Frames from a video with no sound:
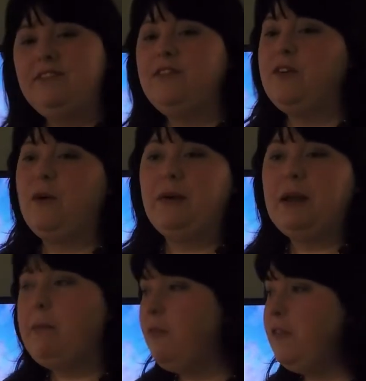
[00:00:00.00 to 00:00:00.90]
If you end
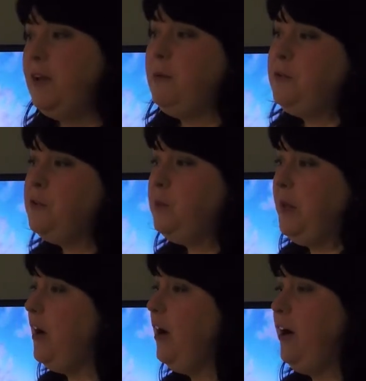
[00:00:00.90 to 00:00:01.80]
up over there with your
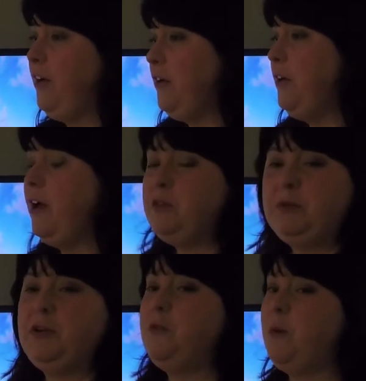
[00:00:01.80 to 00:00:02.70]
sweetheart or your
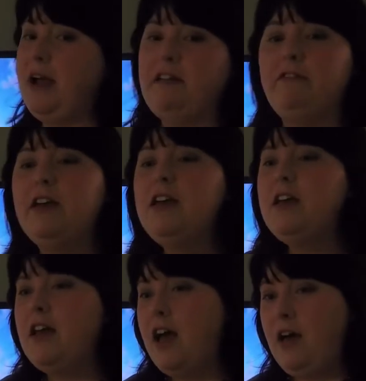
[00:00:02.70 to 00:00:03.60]
husband or your wife,
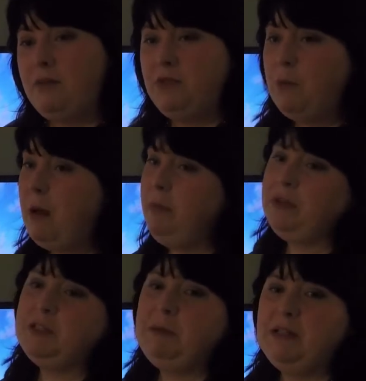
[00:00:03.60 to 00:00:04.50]
no public
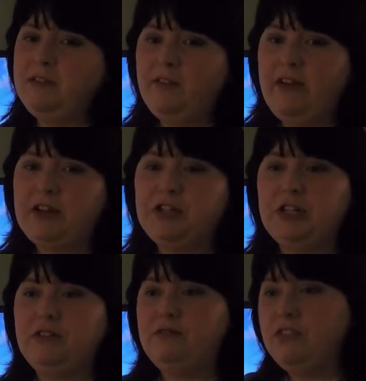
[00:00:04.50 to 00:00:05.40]
displays of affection.